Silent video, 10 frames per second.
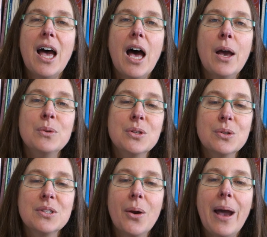I was
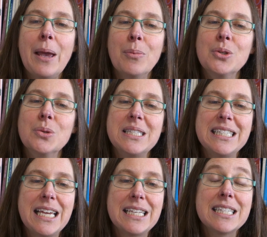also able to
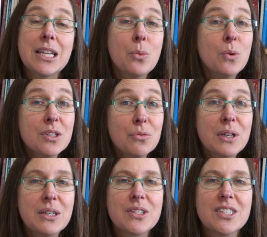assess that it was a
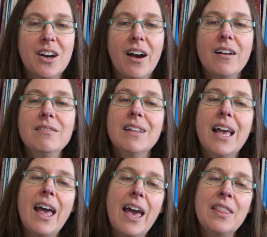real style,
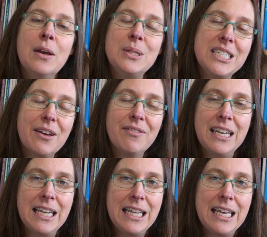and there were
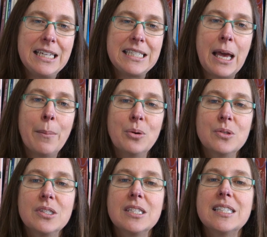definitely
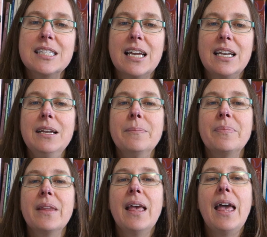examples to study,
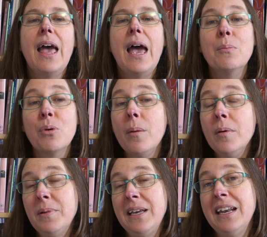and
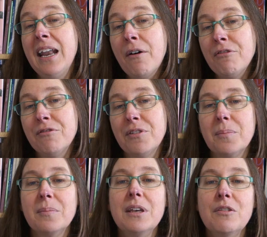probably enough of
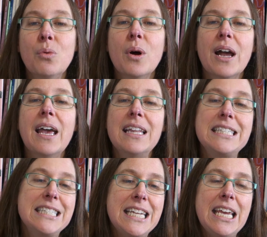them if what I had
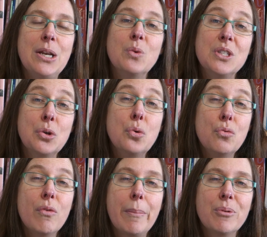seen was a good
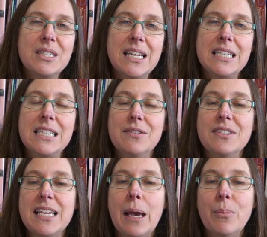representative
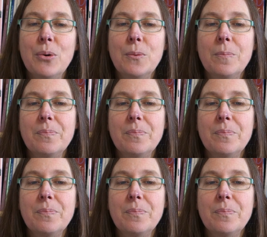sample.